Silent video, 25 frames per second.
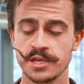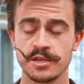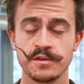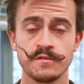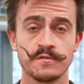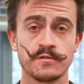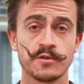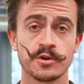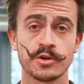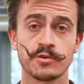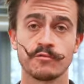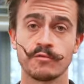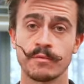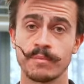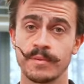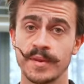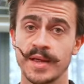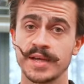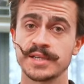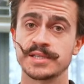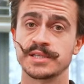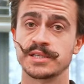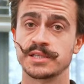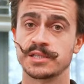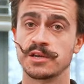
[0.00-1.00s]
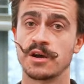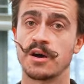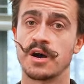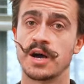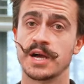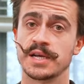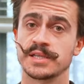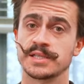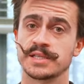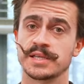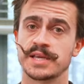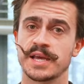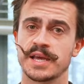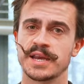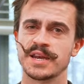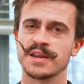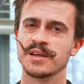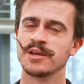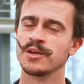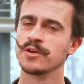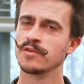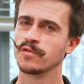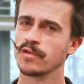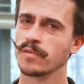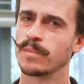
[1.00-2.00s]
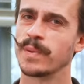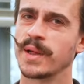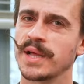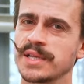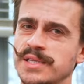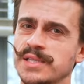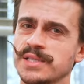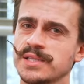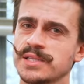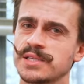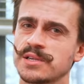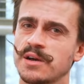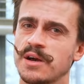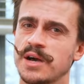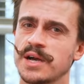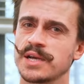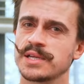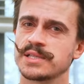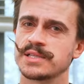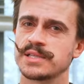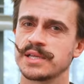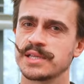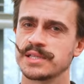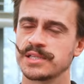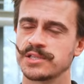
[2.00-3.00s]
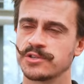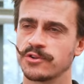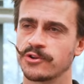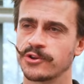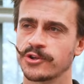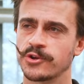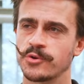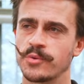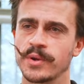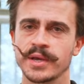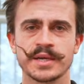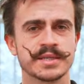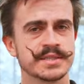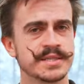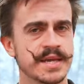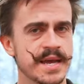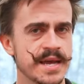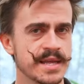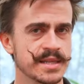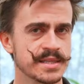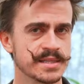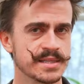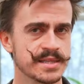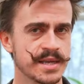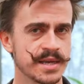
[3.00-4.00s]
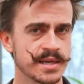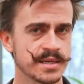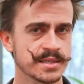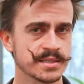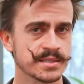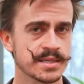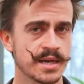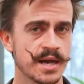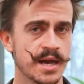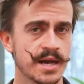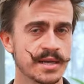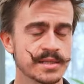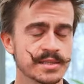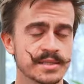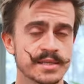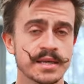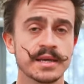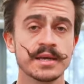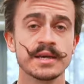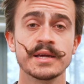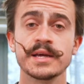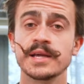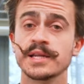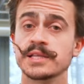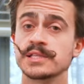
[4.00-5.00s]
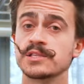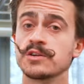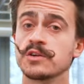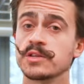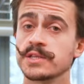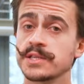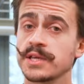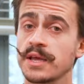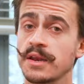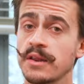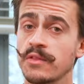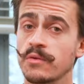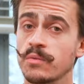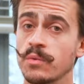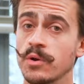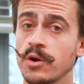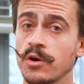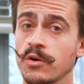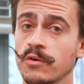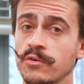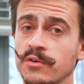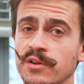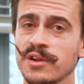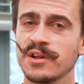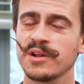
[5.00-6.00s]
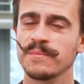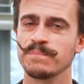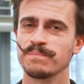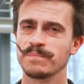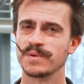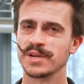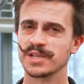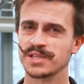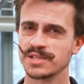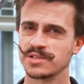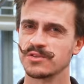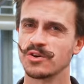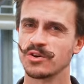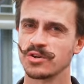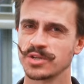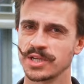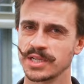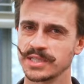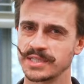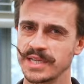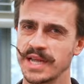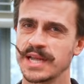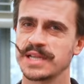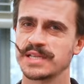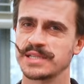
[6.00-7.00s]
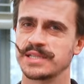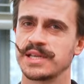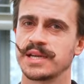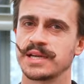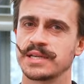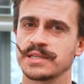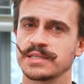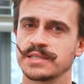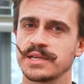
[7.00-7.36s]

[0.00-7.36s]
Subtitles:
you've got to replace the tires again. Replacing the tires is not a quick 10-second task. It's not the end of the world, but it's not a 10-second